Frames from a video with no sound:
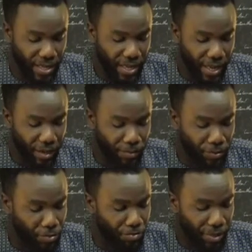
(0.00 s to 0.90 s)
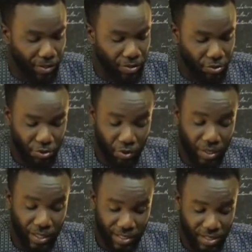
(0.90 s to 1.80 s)
help to build strong
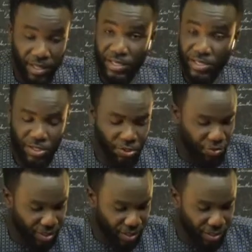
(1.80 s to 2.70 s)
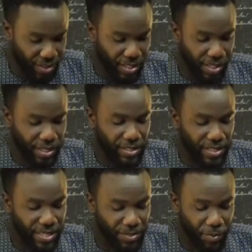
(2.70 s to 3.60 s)
national institutions.
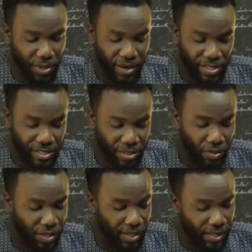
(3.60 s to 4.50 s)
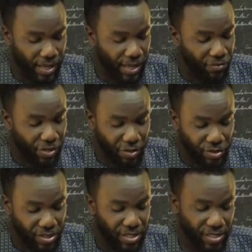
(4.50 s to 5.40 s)
Intense polarization, on the other hand,
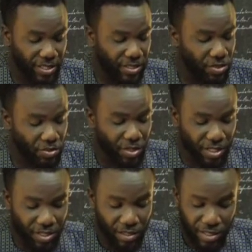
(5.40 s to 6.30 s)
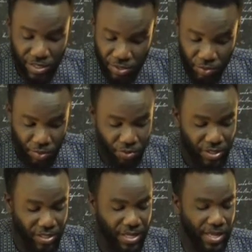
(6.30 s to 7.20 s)
reduces discussions on national issues to
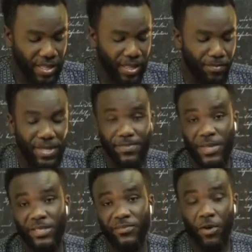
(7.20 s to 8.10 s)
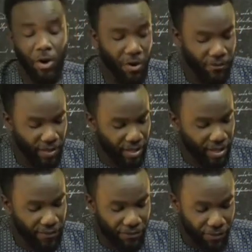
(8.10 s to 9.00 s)
just the perspective of
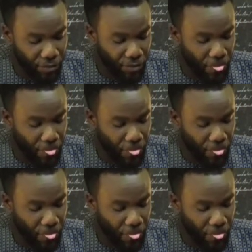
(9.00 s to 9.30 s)
a few.